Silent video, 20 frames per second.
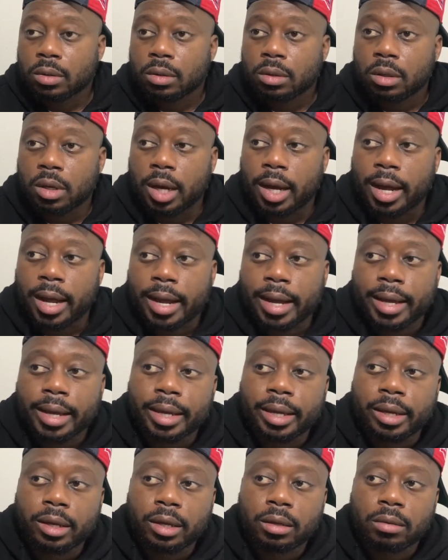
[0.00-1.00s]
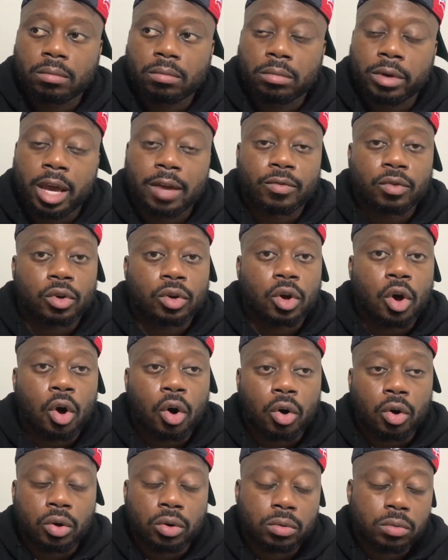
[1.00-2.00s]
I gave her a
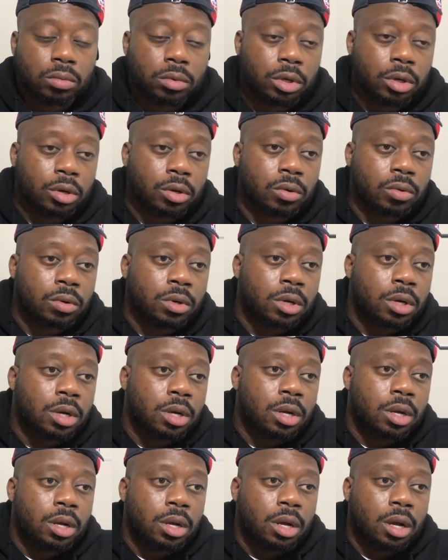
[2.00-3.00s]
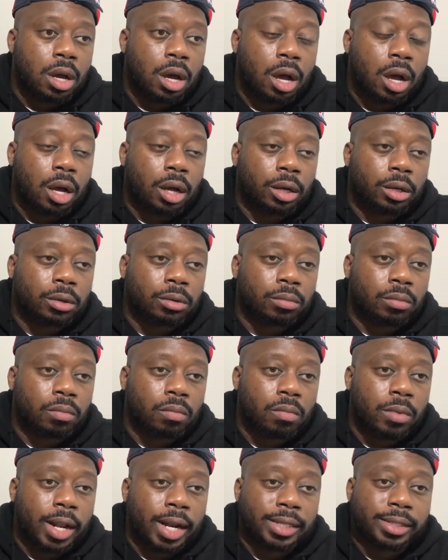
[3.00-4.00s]
call, you know,
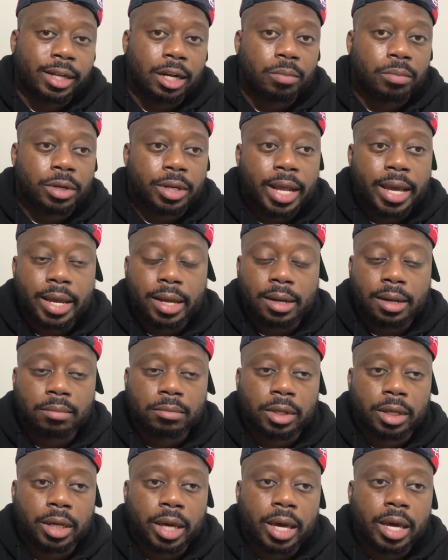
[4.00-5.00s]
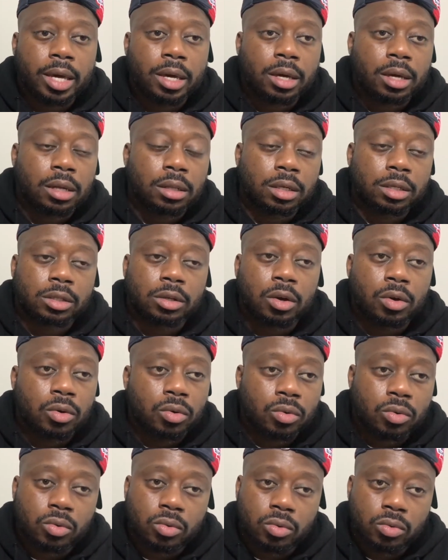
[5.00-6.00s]
and I set up a date. I'm like, hey, let's
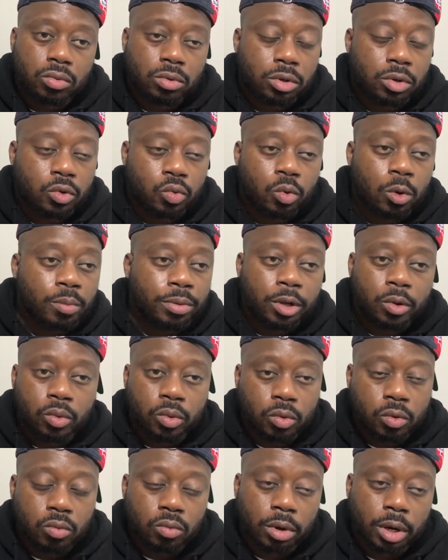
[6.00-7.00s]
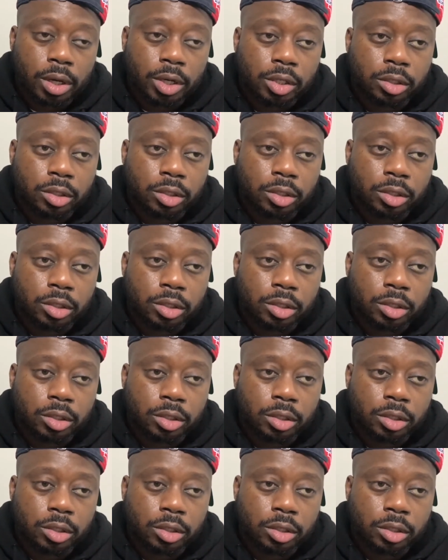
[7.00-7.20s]
go do whoop de whoop, right?